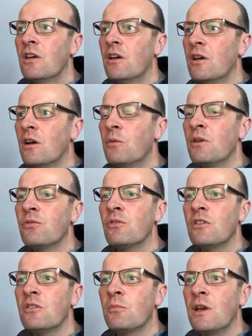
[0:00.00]
uh, I went
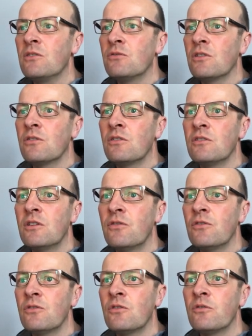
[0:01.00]
through this matrix of the
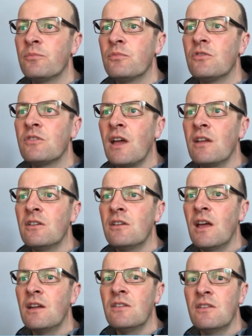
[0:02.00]
different sort of
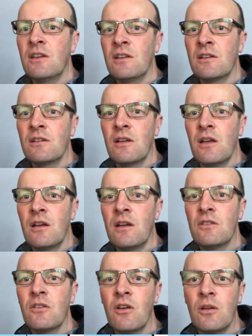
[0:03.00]
standard editing
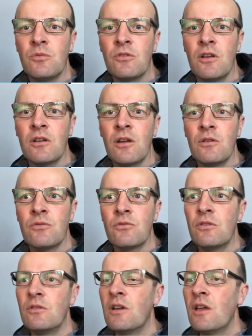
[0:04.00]
uh, types that I go
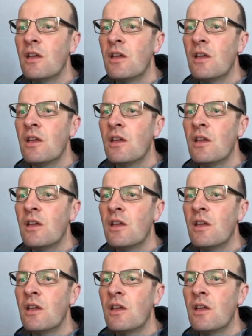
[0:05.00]
through.